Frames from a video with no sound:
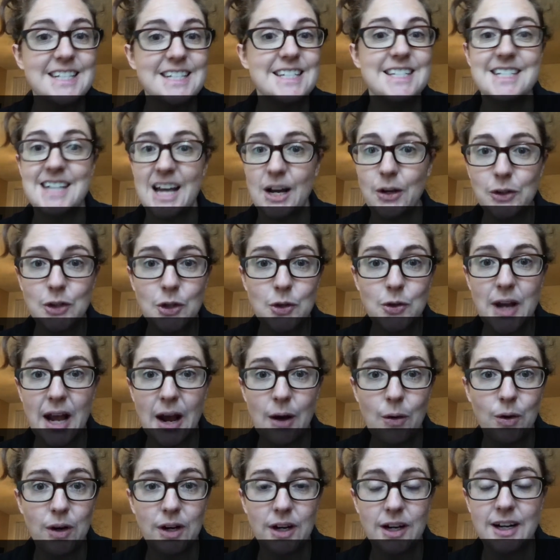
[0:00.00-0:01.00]
Download
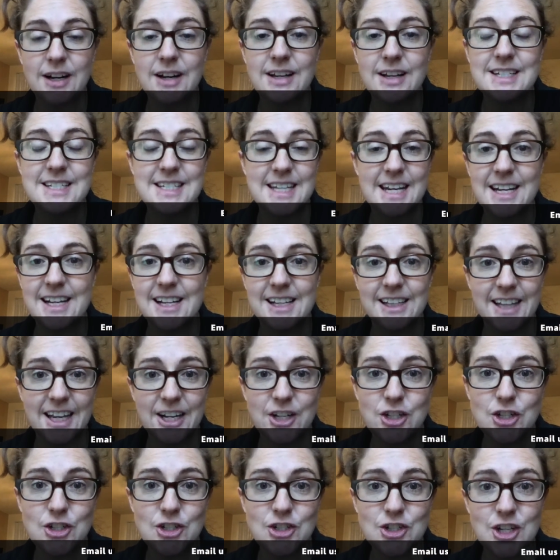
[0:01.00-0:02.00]
our data
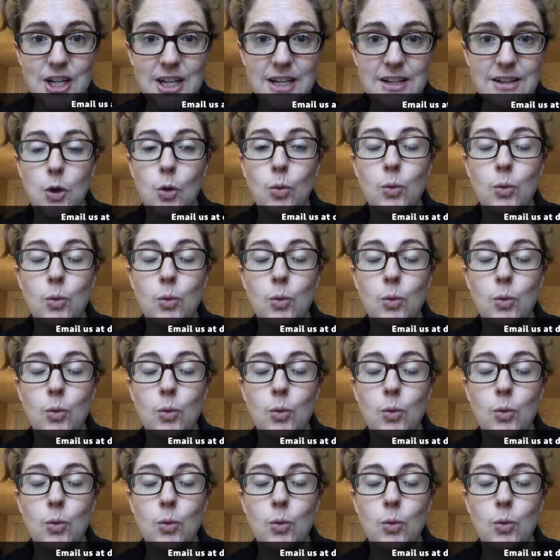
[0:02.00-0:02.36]
collection sheet.